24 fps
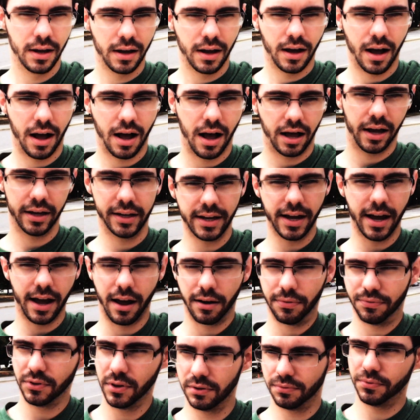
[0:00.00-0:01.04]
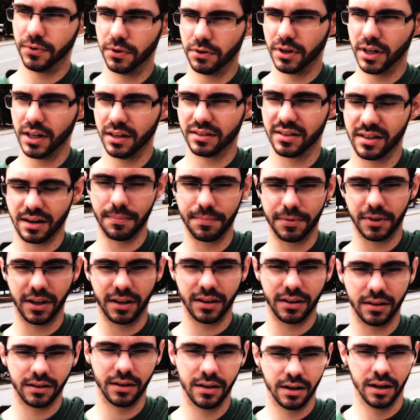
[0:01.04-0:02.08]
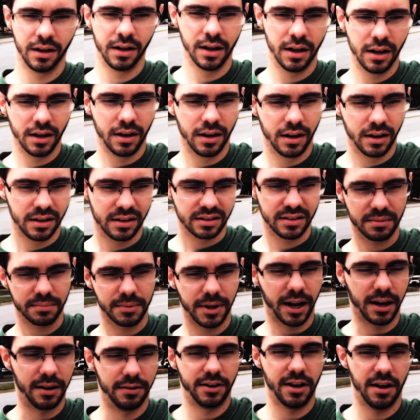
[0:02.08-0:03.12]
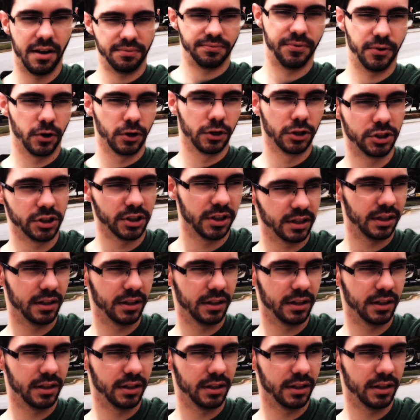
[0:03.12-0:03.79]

uh, yeah, if you, if you need something, some kind of diversion